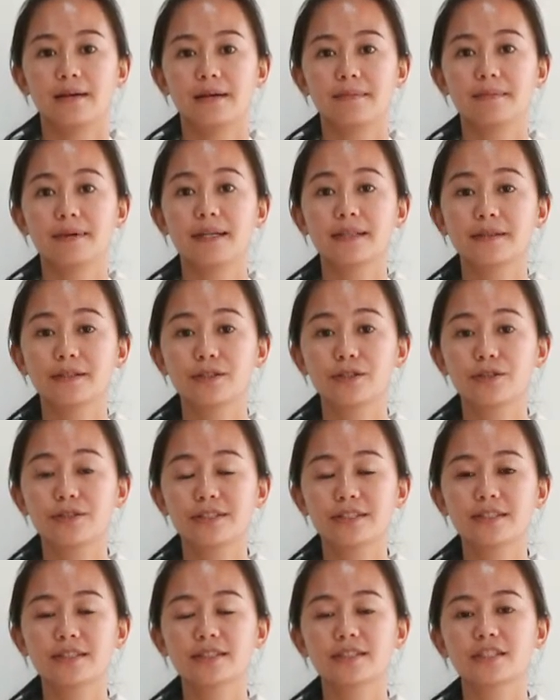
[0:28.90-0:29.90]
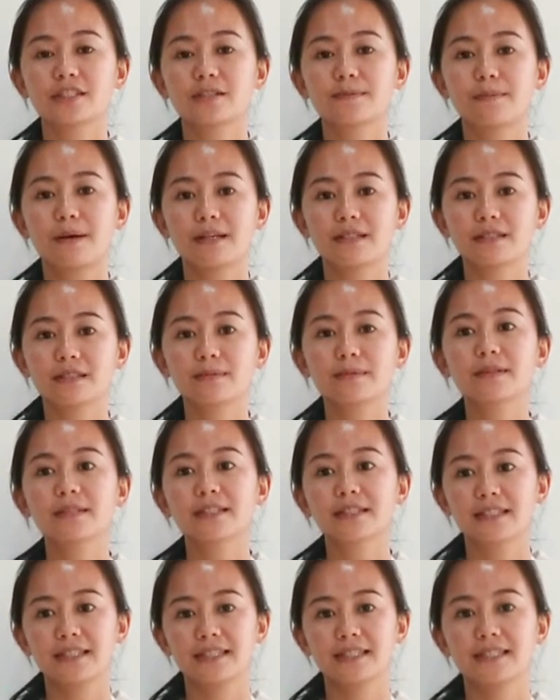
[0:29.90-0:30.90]
My duties and
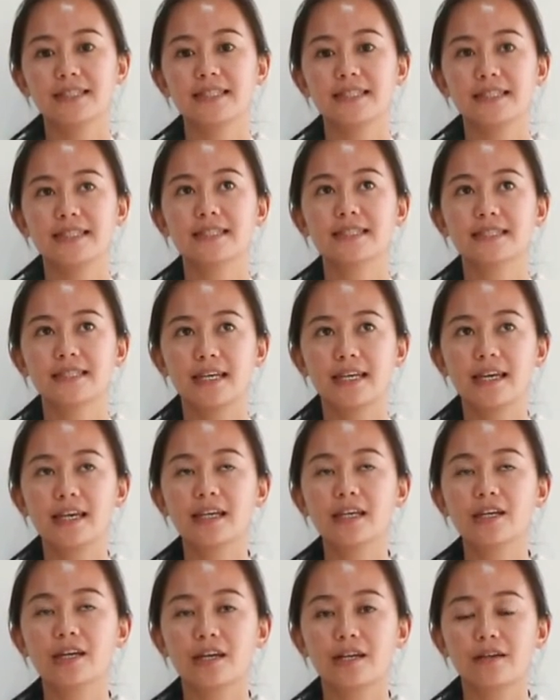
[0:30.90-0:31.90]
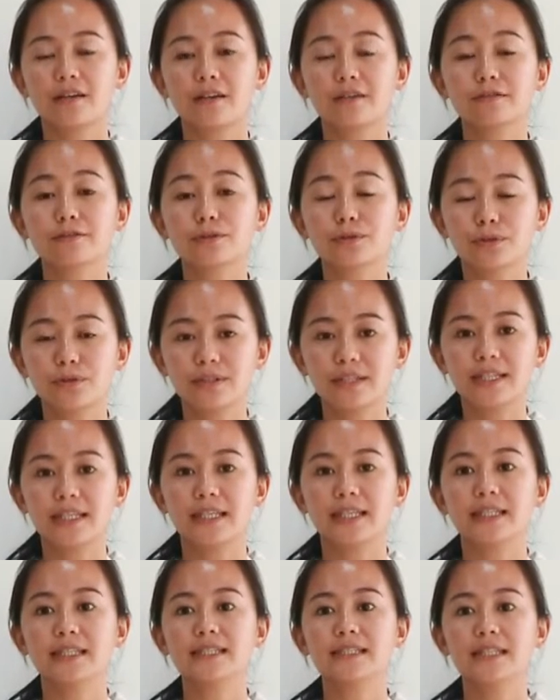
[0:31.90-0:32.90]
responsibilities is taking care of 2
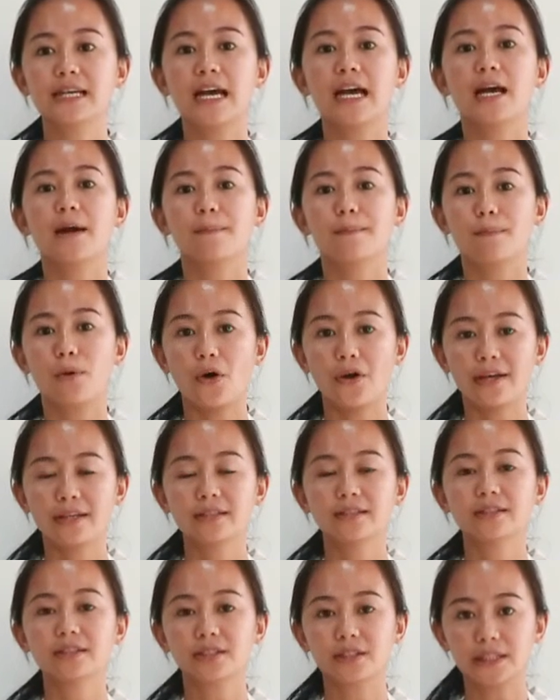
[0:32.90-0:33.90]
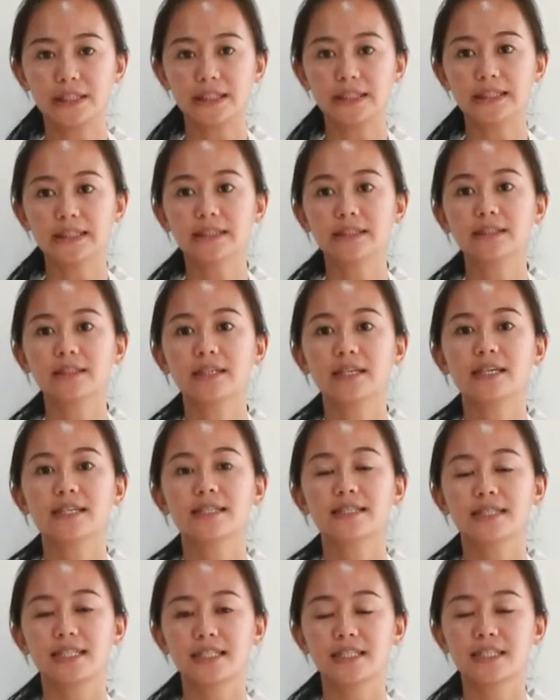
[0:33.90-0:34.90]
kids, boy and girl,
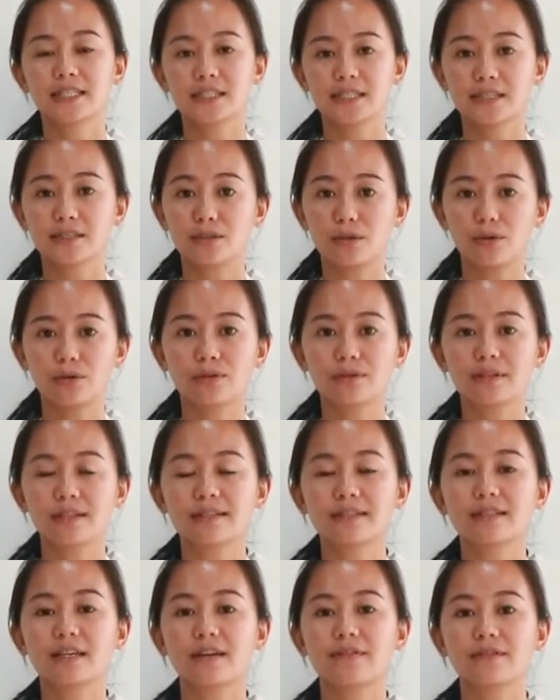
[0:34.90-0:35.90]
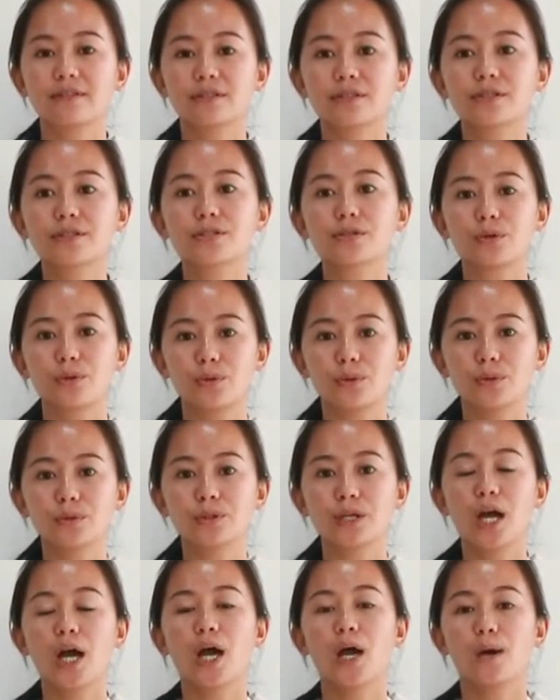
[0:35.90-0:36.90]
6 years old and 7 years
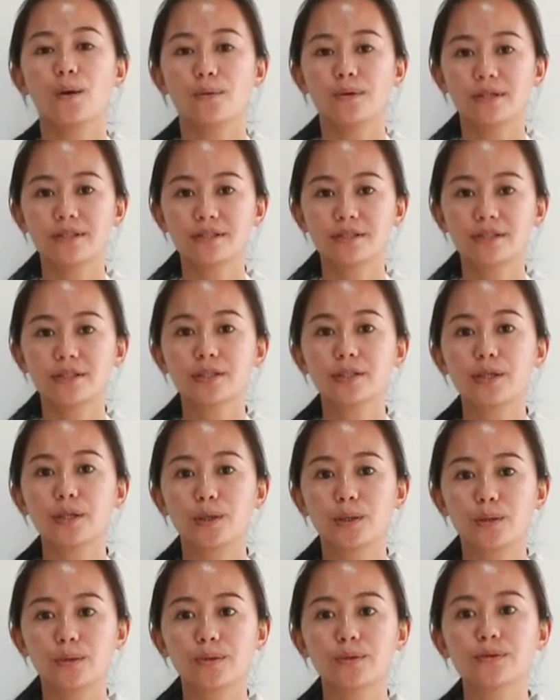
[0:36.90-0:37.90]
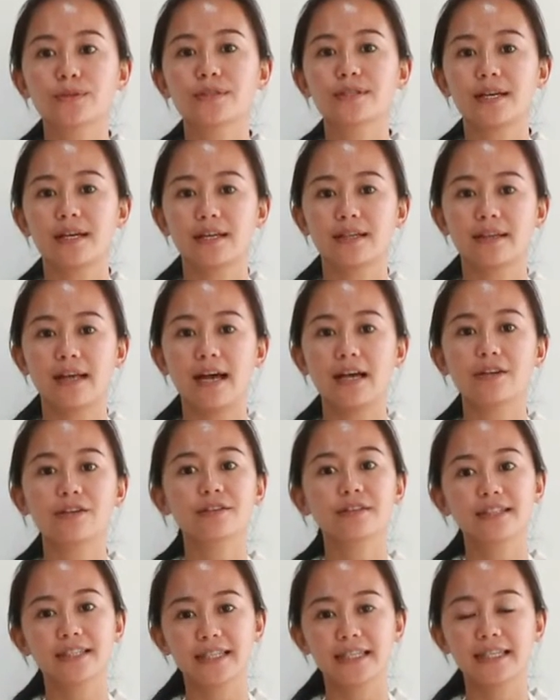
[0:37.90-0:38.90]
old, wash their clothes and
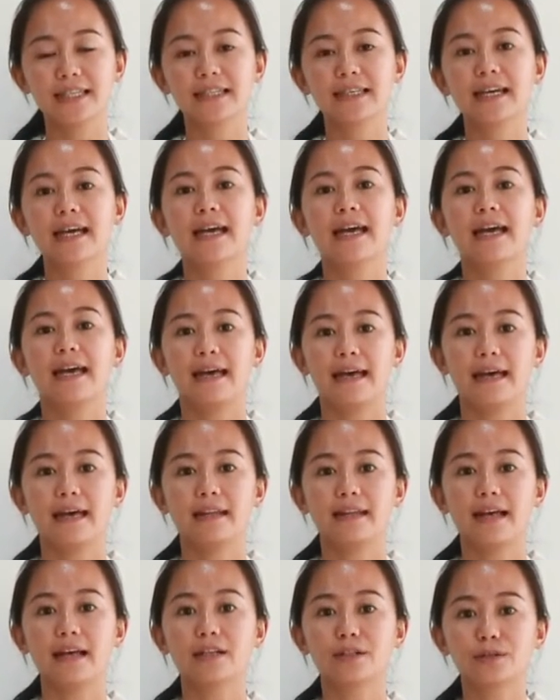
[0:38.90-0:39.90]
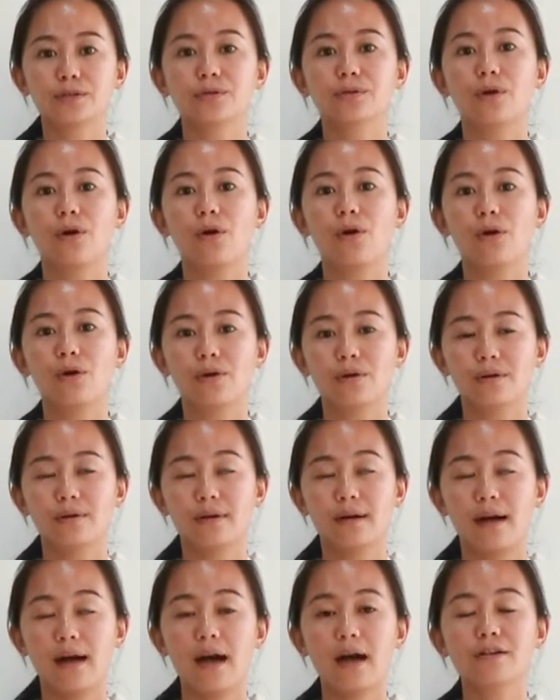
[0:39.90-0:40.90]
ironing, and I'll do
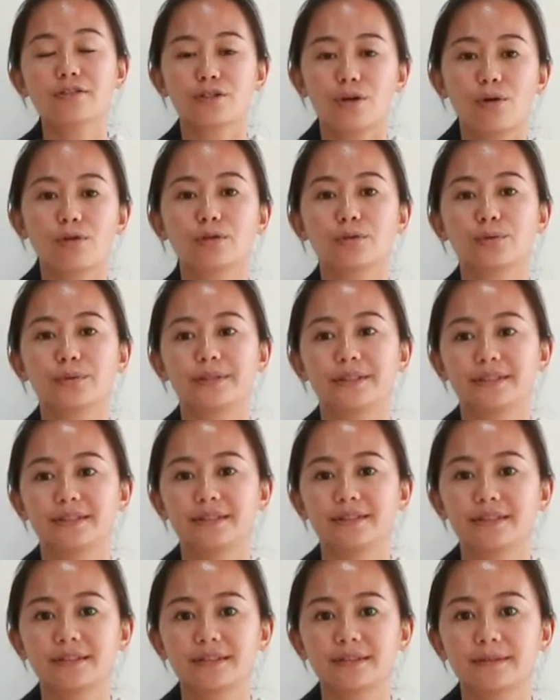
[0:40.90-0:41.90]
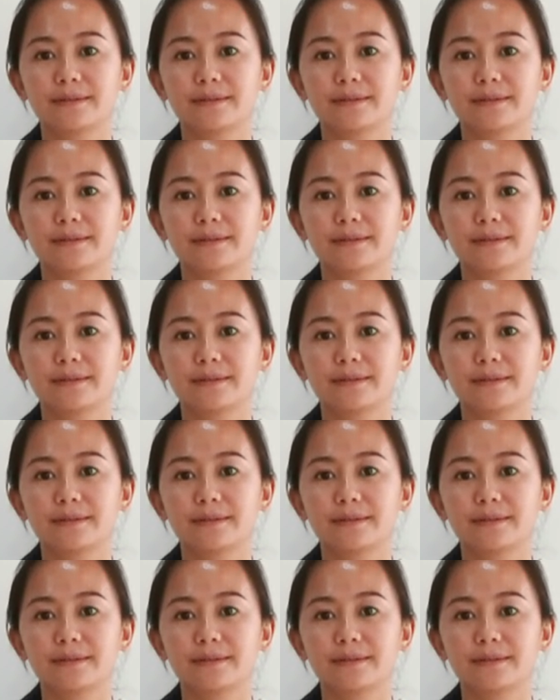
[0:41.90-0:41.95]
household works.